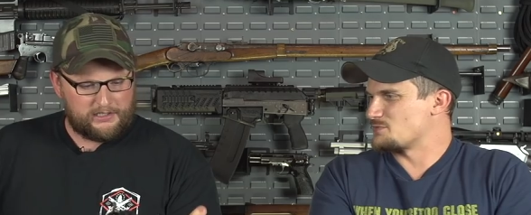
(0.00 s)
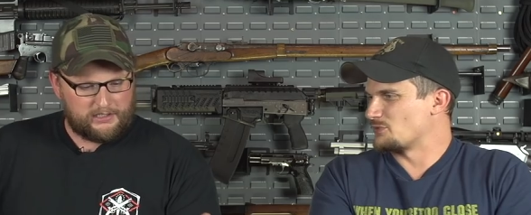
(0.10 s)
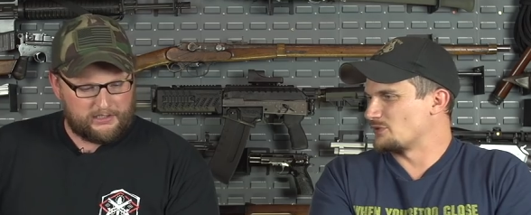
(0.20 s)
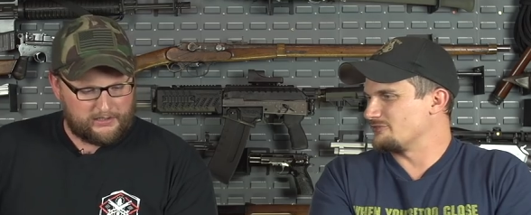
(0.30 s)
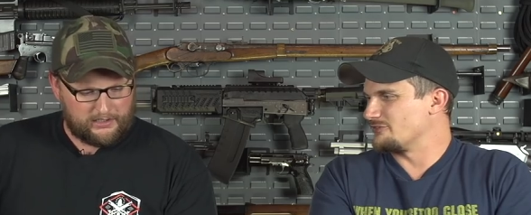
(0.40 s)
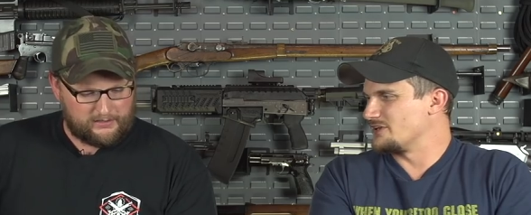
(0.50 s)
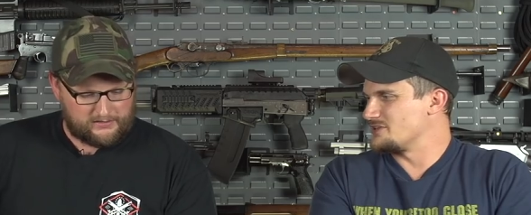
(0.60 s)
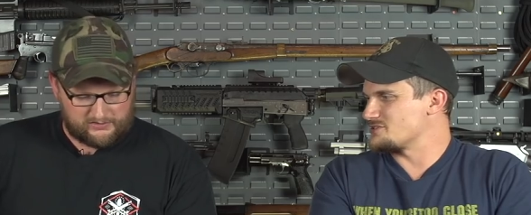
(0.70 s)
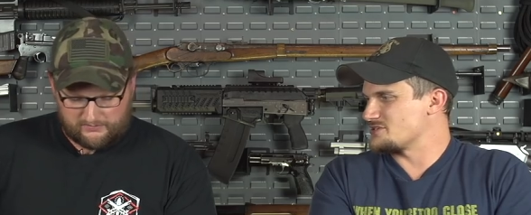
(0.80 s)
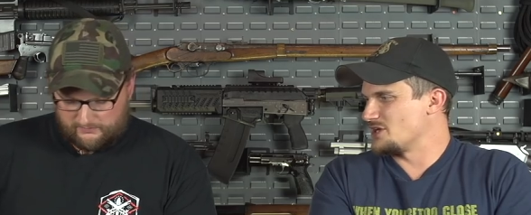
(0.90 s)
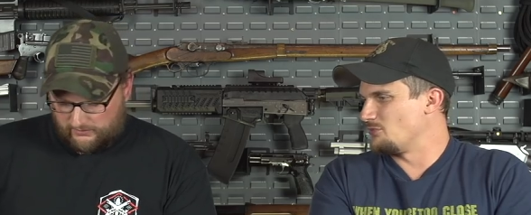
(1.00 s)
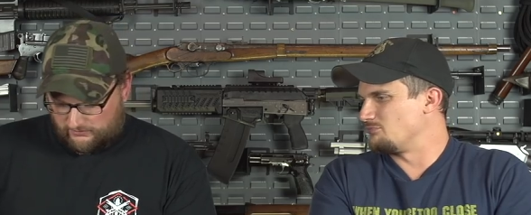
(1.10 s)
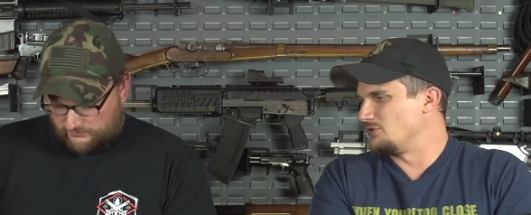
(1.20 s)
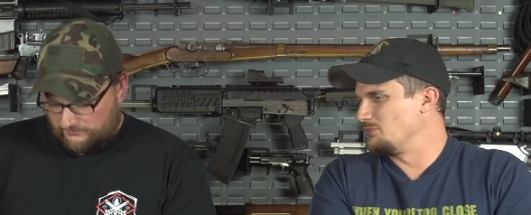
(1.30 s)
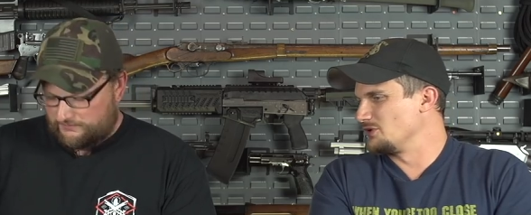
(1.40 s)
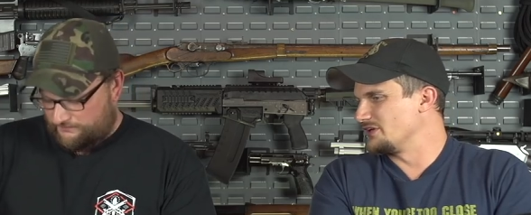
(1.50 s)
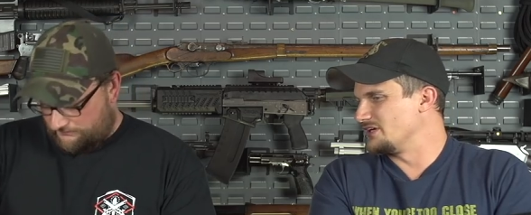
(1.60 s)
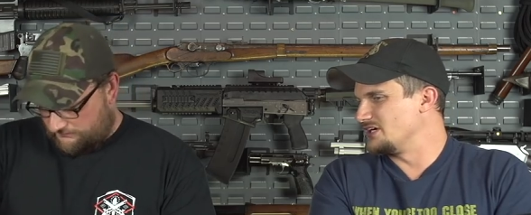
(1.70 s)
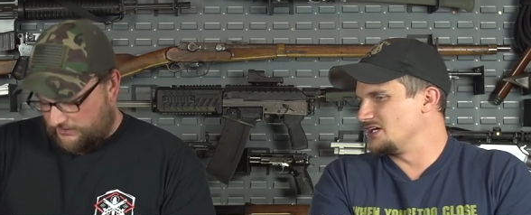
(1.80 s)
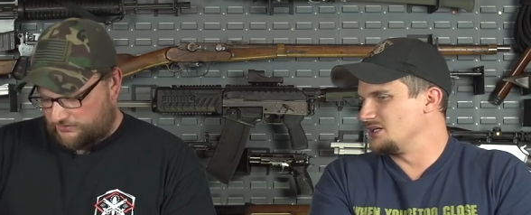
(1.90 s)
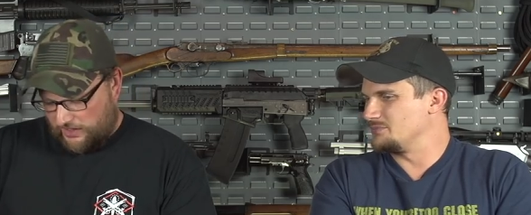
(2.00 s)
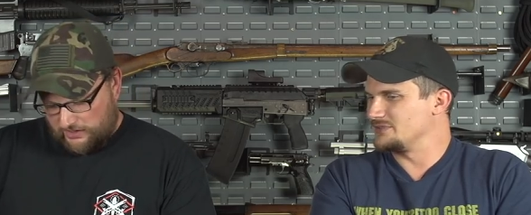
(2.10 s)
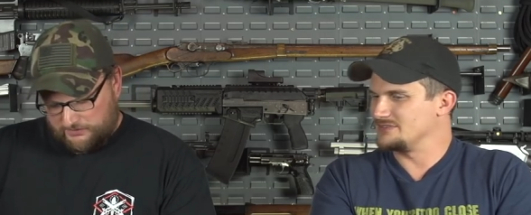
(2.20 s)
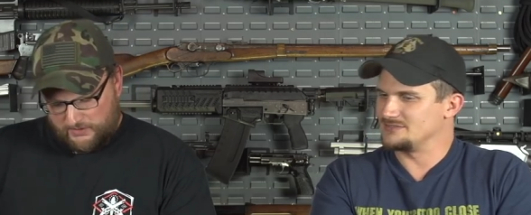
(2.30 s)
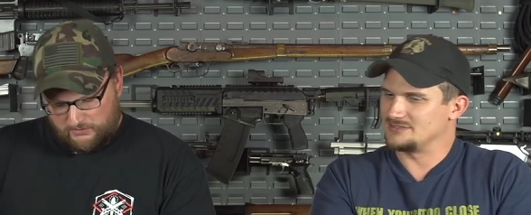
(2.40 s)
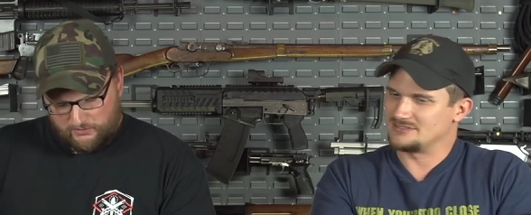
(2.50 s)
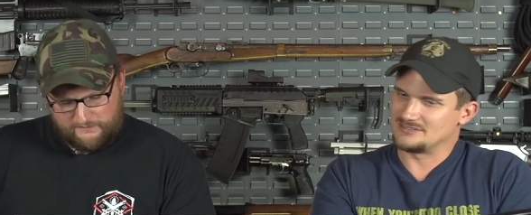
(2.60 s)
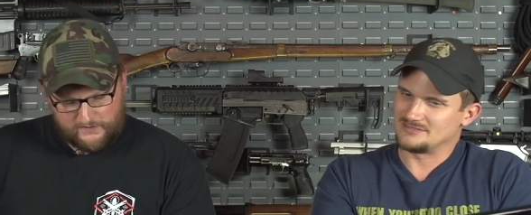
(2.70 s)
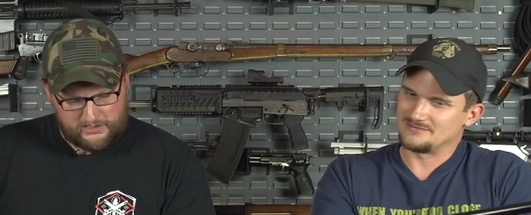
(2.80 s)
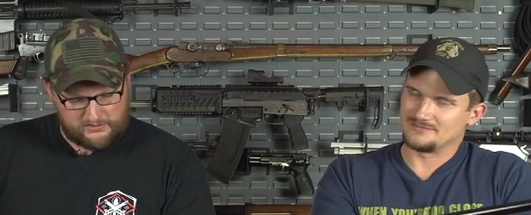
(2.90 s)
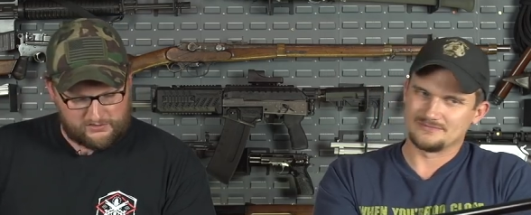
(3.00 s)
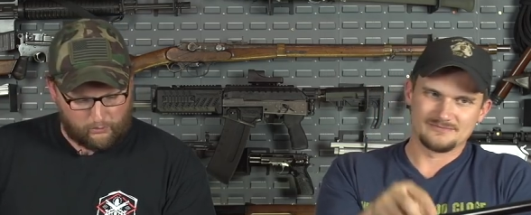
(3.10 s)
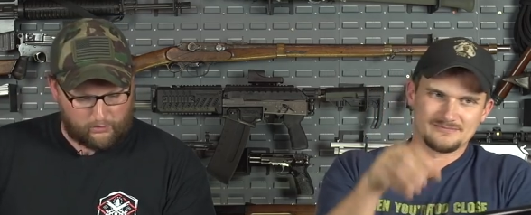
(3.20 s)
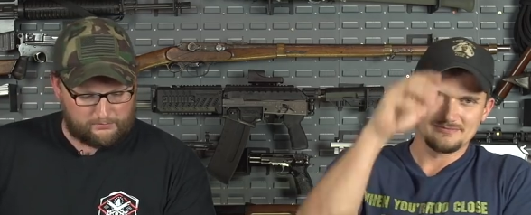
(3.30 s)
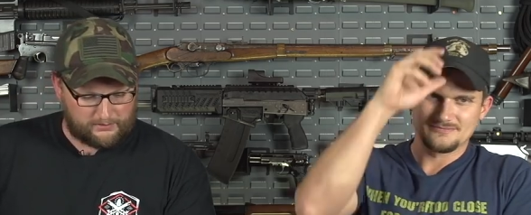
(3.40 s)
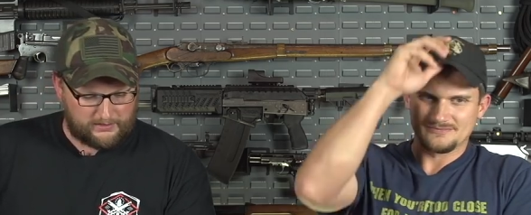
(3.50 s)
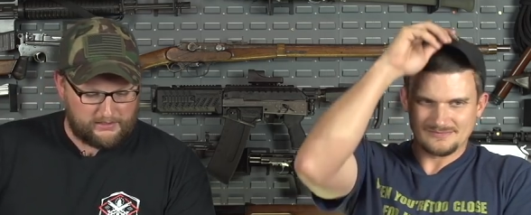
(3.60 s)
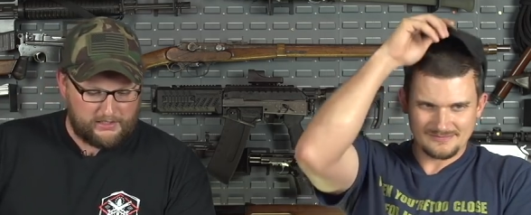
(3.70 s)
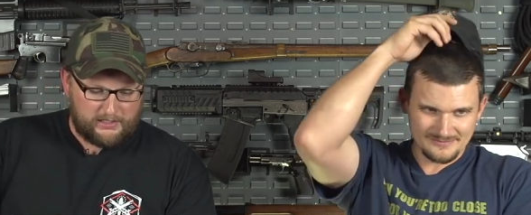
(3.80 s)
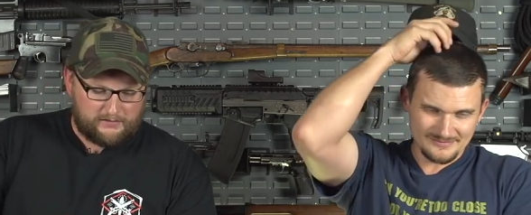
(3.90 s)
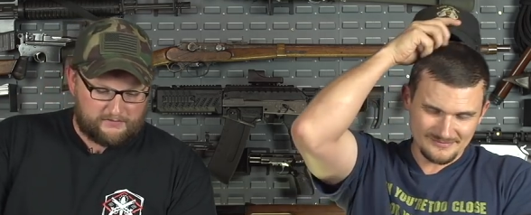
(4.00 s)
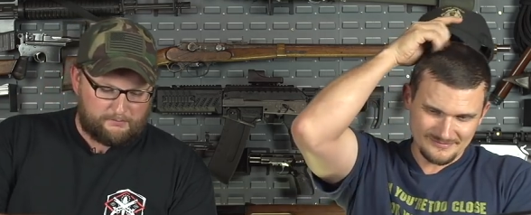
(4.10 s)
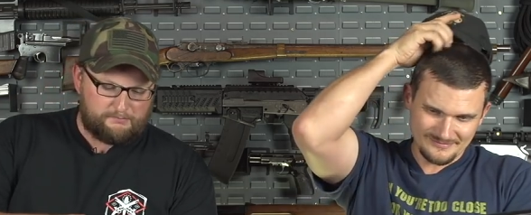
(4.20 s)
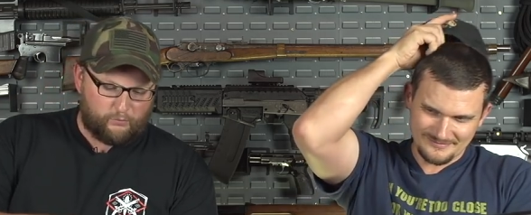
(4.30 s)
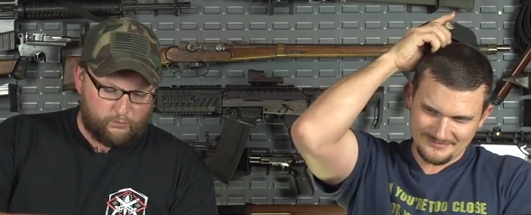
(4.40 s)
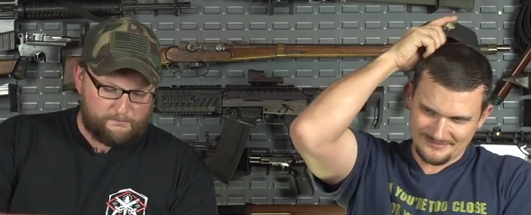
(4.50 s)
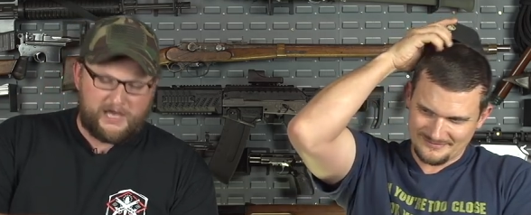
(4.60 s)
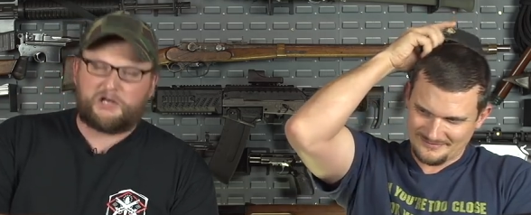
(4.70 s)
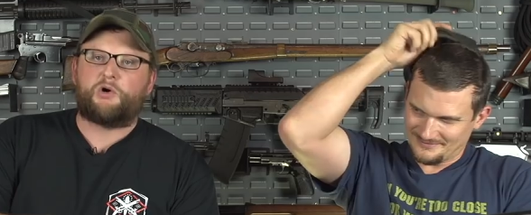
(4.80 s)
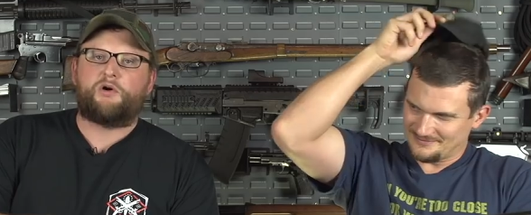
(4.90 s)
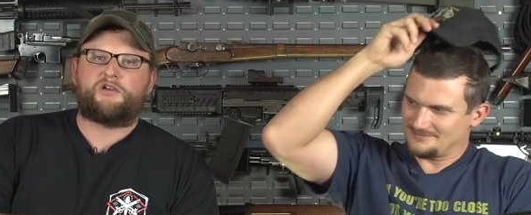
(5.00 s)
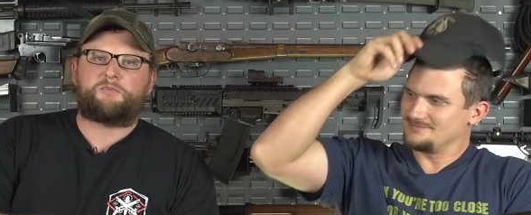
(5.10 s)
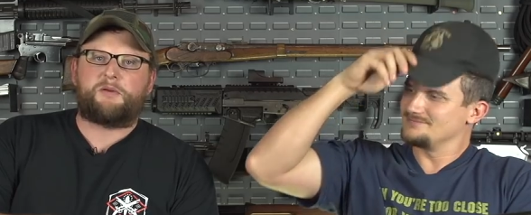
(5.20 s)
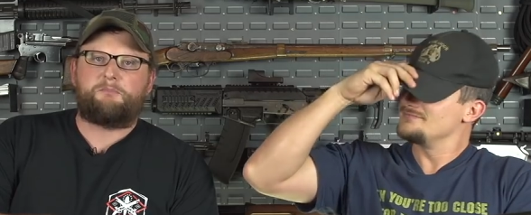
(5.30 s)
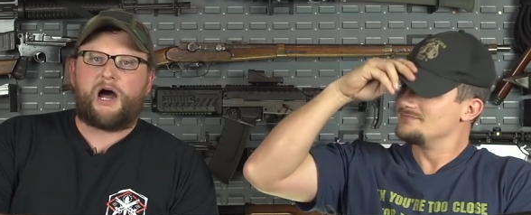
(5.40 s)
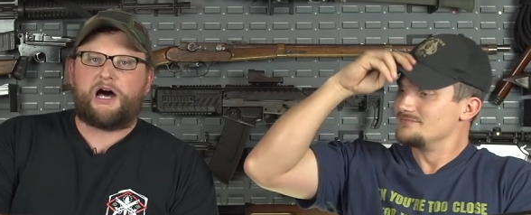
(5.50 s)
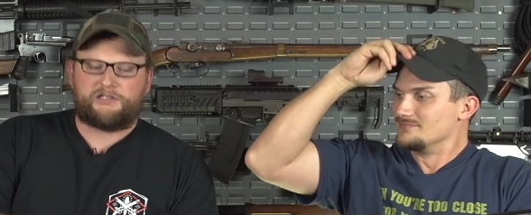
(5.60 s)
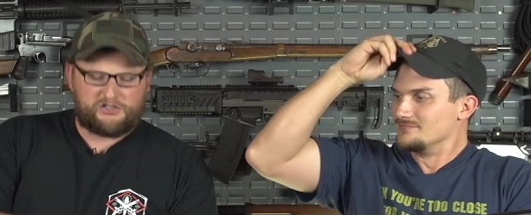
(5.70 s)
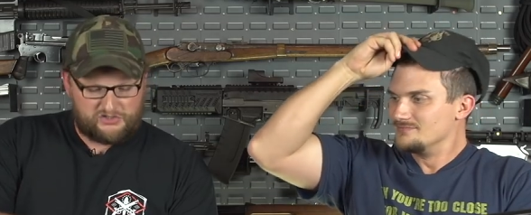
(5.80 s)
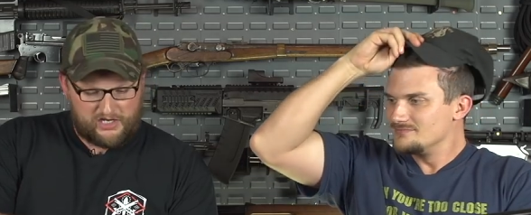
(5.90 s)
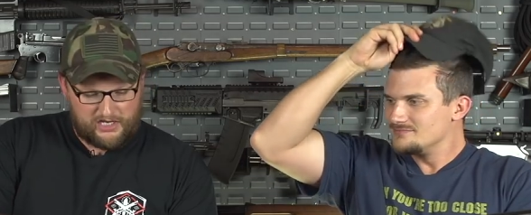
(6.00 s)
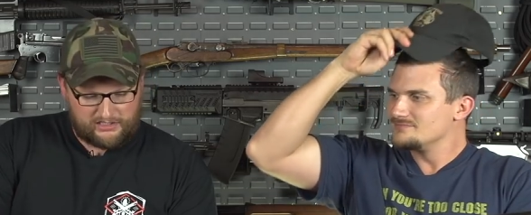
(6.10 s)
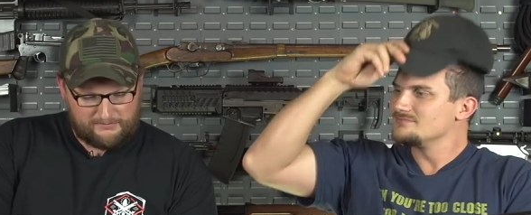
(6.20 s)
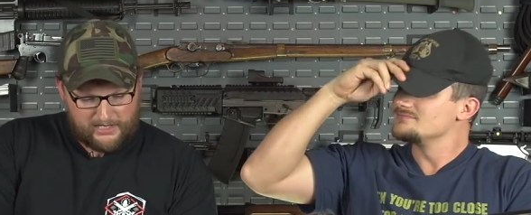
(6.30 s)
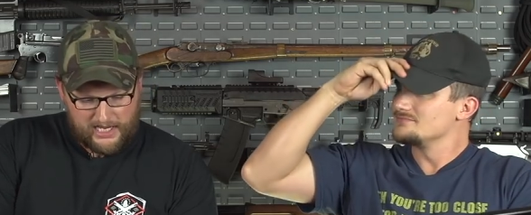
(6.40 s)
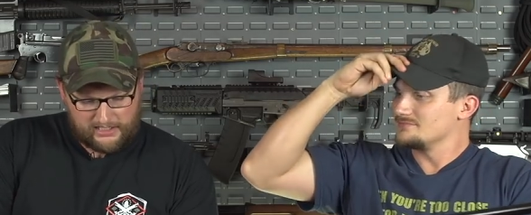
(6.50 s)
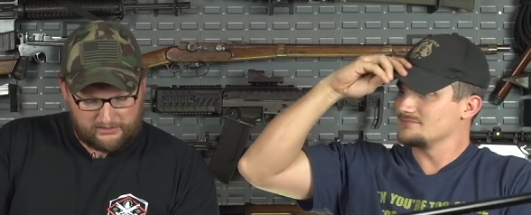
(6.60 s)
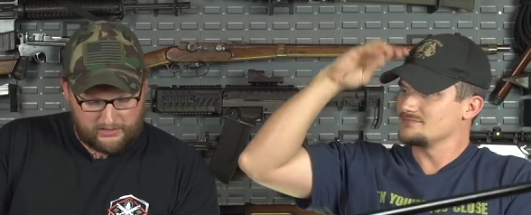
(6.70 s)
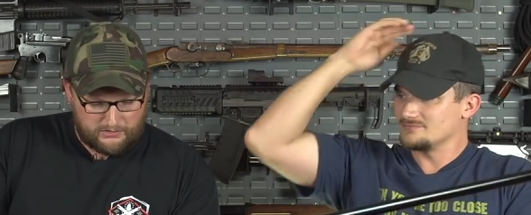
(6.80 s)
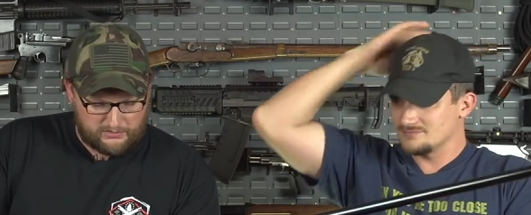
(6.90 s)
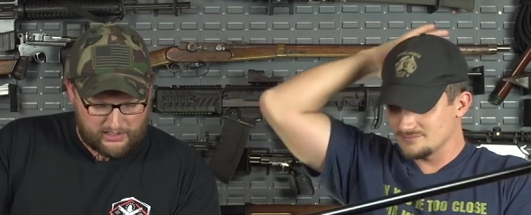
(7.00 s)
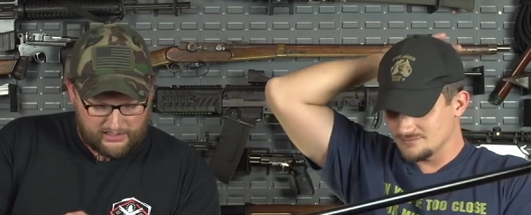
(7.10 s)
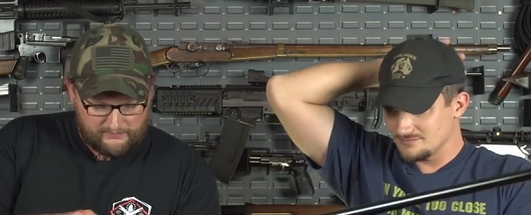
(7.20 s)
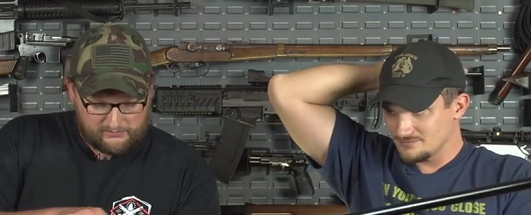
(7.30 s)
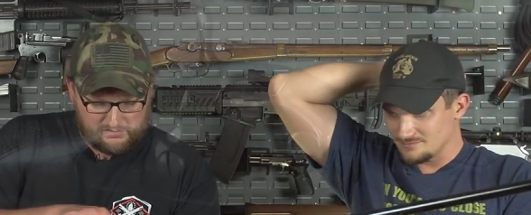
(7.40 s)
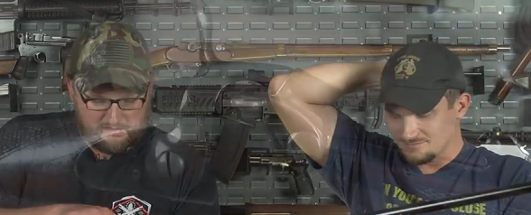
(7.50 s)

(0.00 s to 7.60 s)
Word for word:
Speaker 1: been
Speaker 2: refinished.
Speaker 1: The, it's all the, bubbling up. The stock's been refinished horribly. The metal has been polished to heck and back. You know, you can't even see